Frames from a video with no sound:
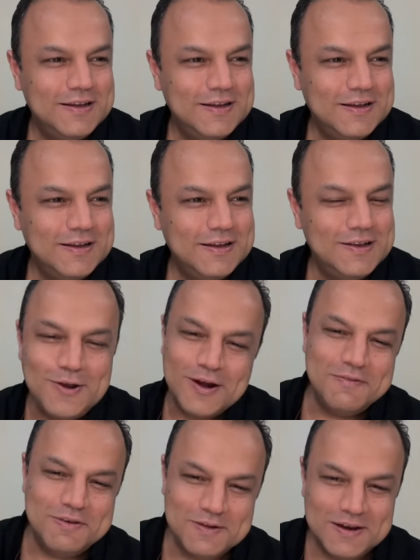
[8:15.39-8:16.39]
Not
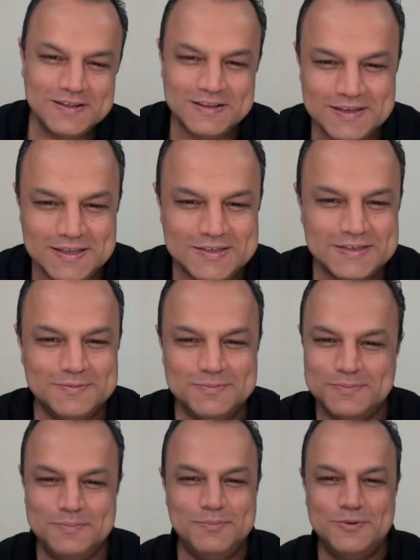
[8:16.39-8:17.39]
everyone is a teacher.
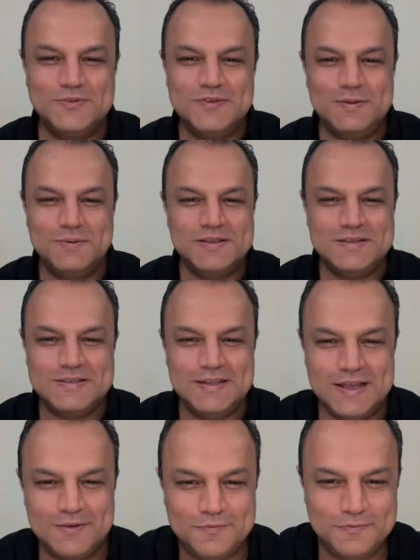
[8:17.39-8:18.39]
Most of them are just
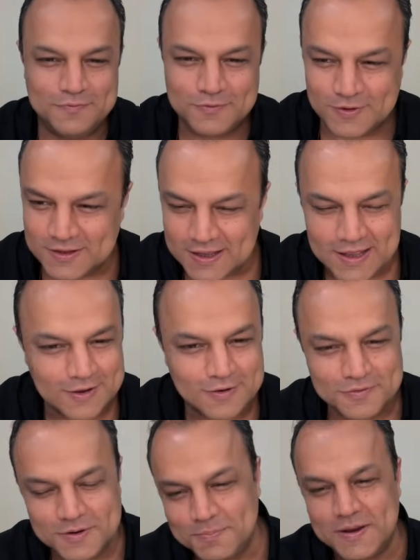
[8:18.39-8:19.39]
there for the heck
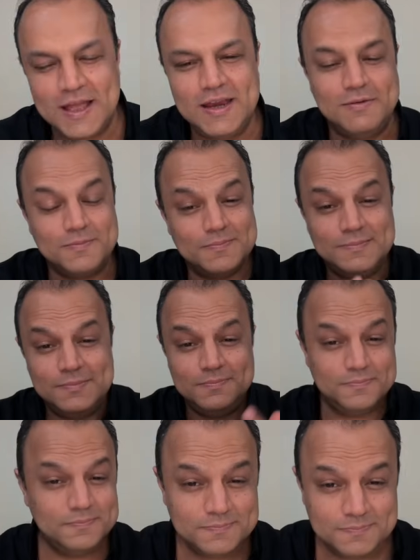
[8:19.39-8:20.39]
of it. But anyway,
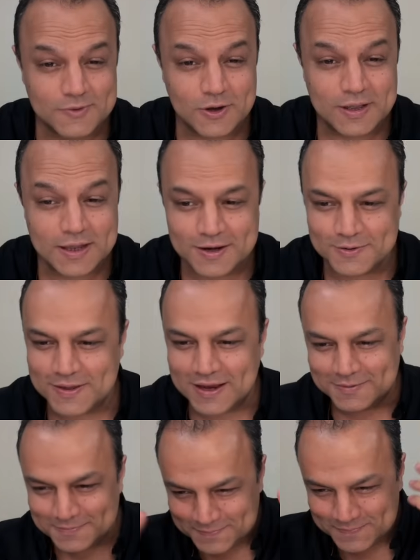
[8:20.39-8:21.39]
not getting into
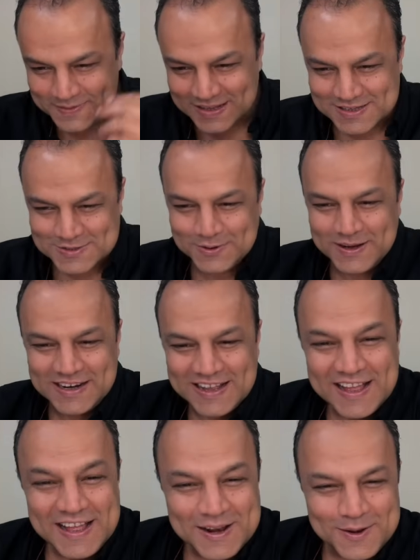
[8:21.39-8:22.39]
that. Let's go ahead.
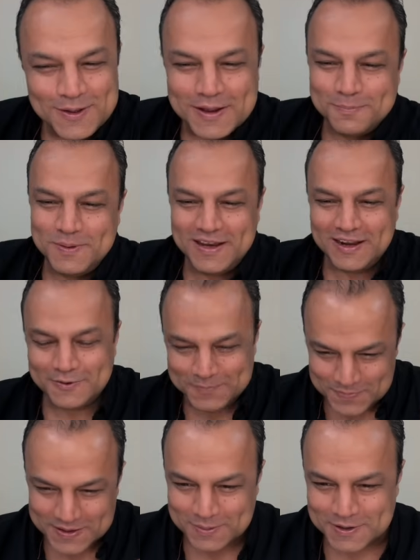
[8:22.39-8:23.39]
Look at B now.
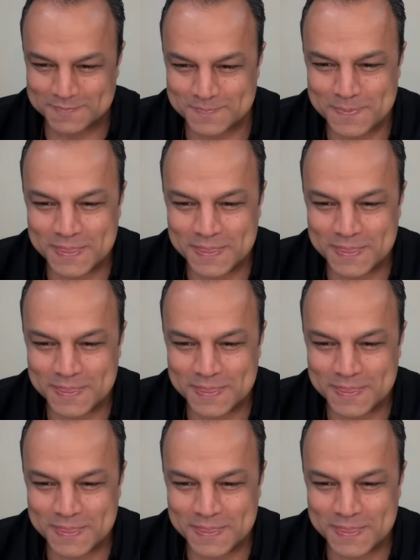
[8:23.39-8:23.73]
Come on.